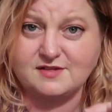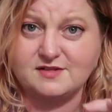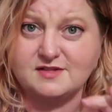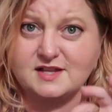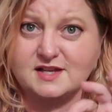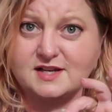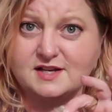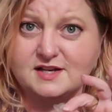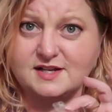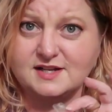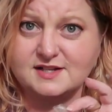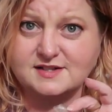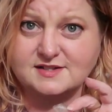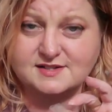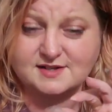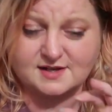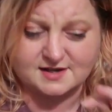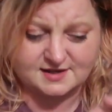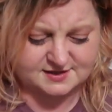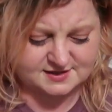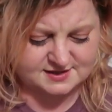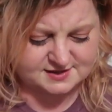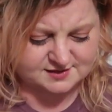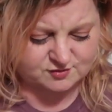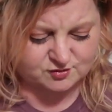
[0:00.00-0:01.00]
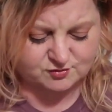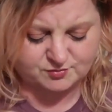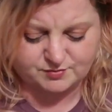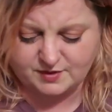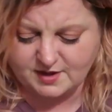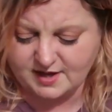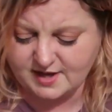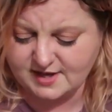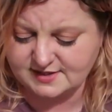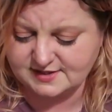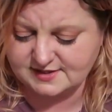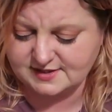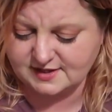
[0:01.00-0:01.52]
and then inside this little
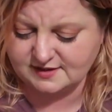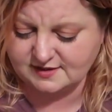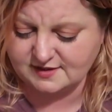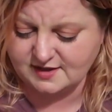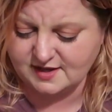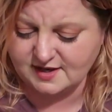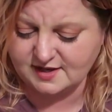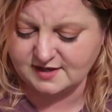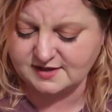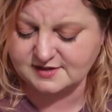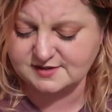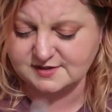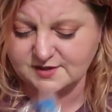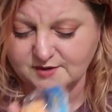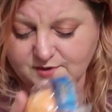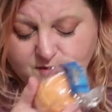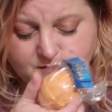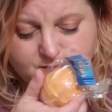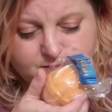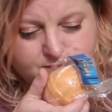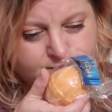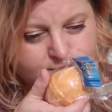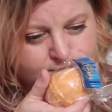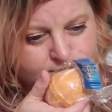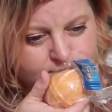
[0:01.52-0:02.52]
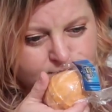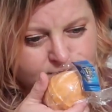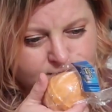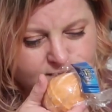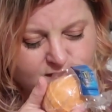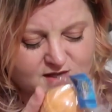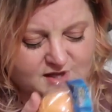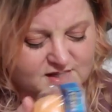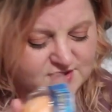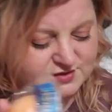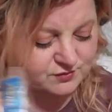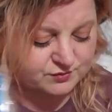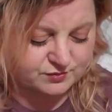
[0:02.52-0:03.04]
plastic thing. So
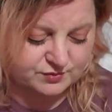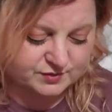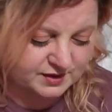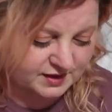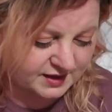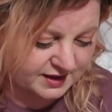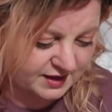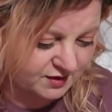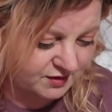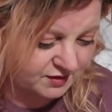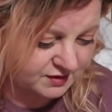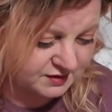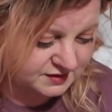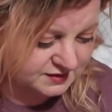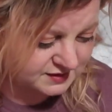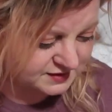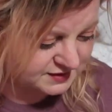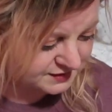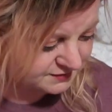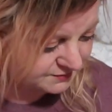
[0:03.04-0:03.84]
it's really hard to